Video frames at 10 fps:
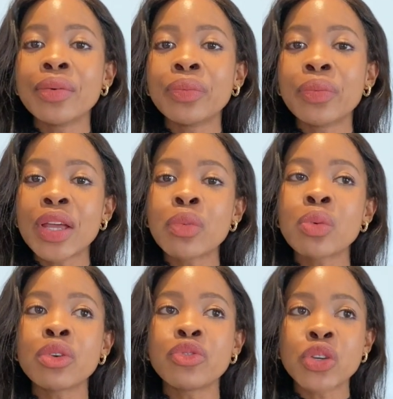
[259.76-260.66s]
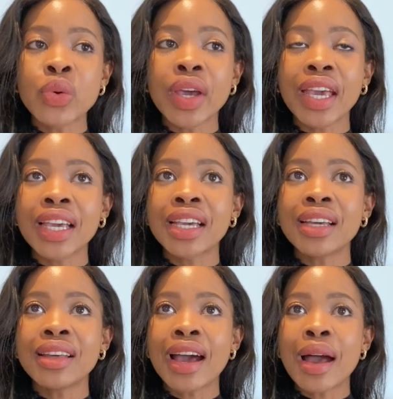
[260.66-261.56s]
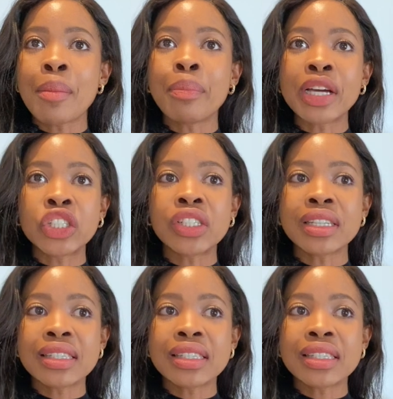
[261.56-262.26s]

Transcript: when we're reviewing budget